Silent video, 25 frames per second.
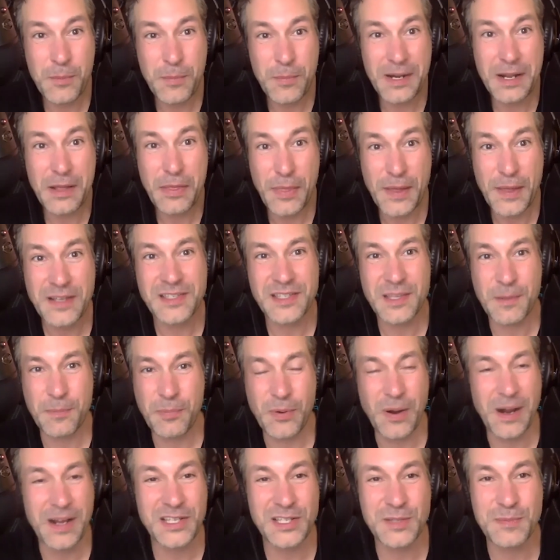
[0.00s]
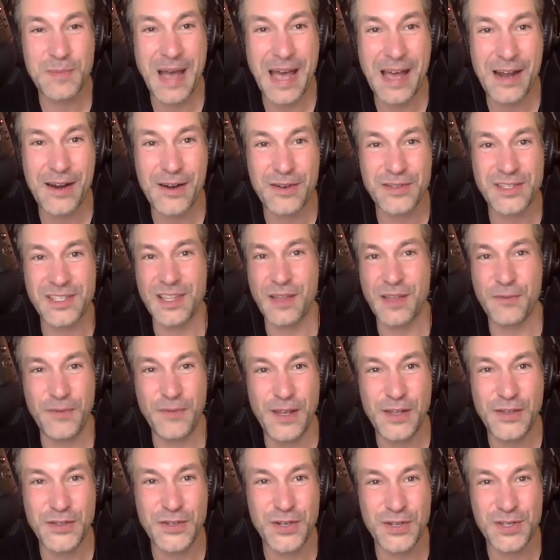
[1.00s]
thinks the price matters and the
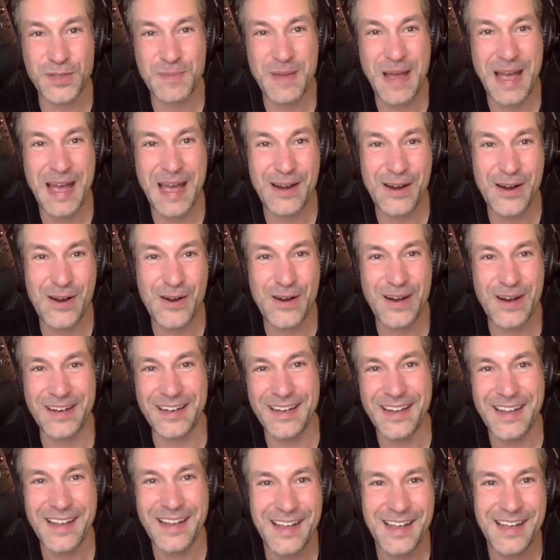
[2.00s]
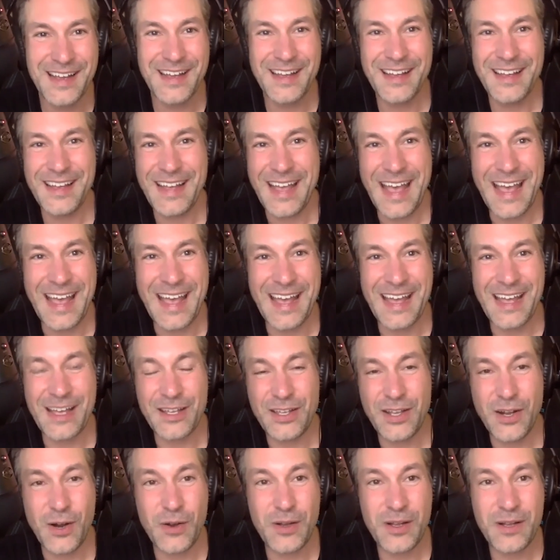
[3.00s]
features matter, and
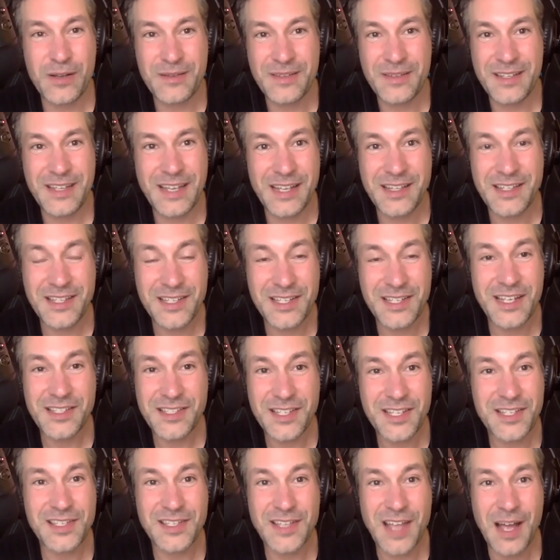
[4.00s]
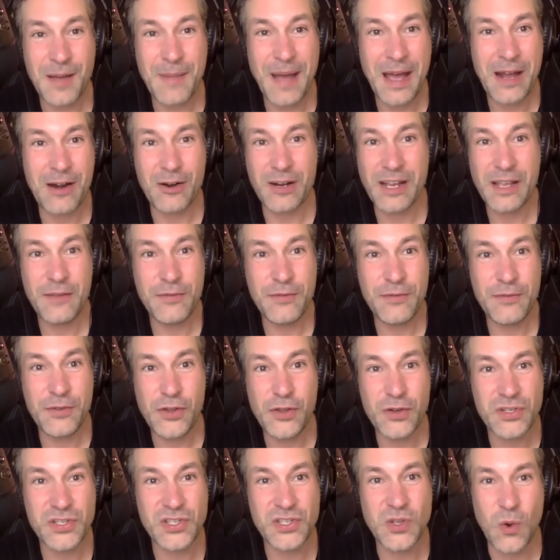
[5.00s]
you know, it does not matter. Even
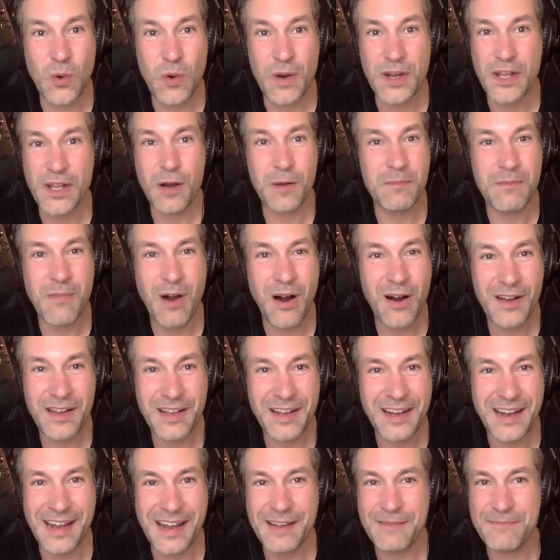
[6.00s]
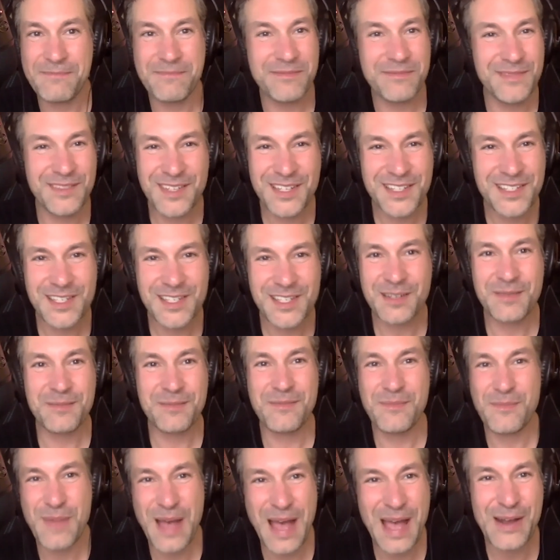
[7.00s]
your story, your marketing doesn't
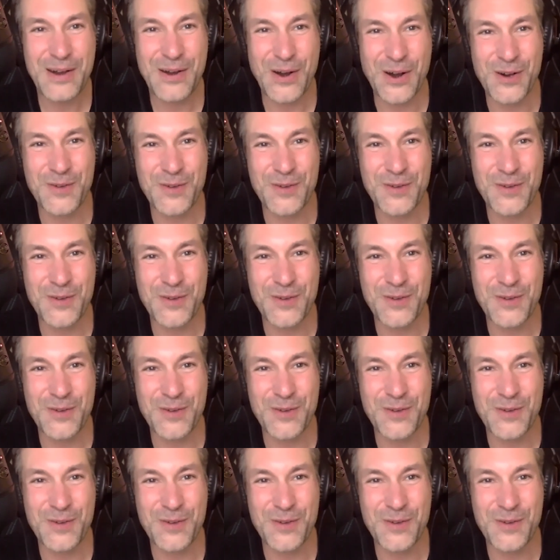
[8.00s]
matter